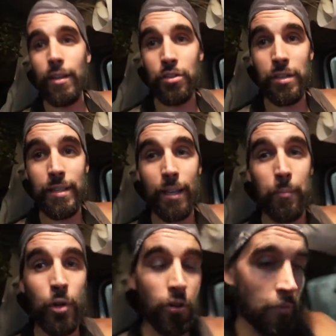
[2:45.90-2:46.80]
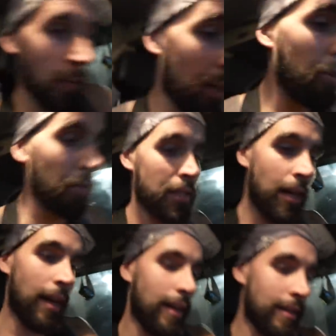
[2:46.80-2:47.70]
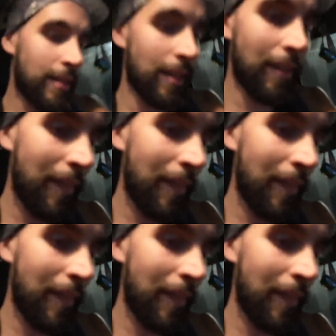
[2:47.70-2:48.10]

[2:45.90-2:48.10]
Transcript: interesting move by those guys.